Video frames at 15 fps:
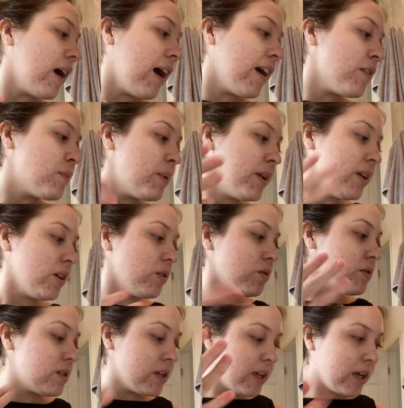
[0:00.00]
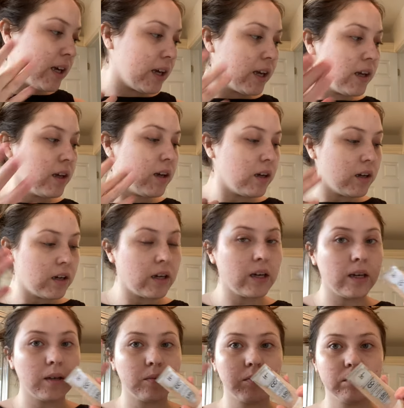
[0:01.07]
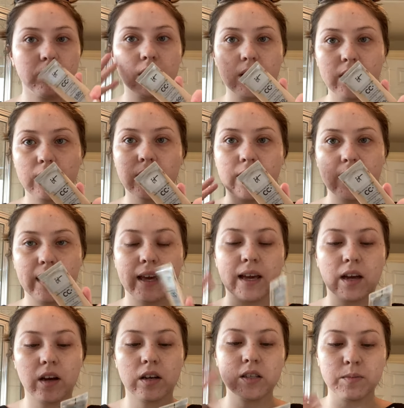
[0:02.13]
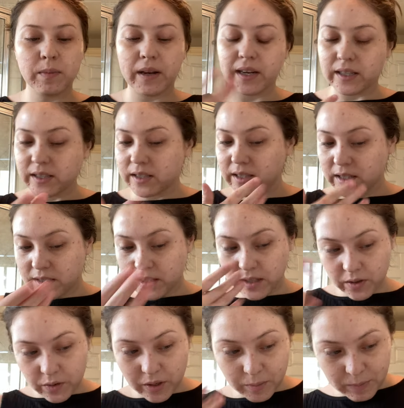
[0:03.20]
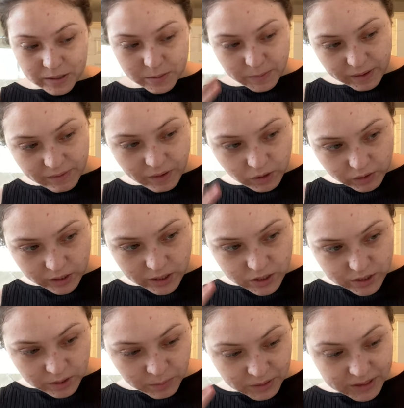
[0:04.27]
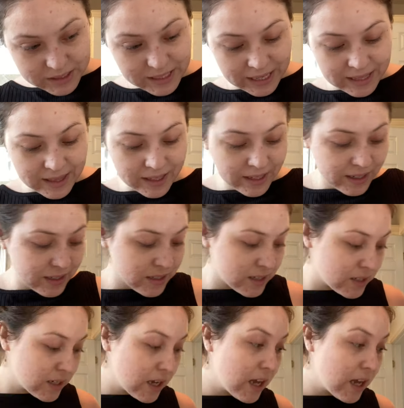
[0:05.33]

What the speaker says: I've been using the IT Cosmetics CC cream as my foundation because I think it's,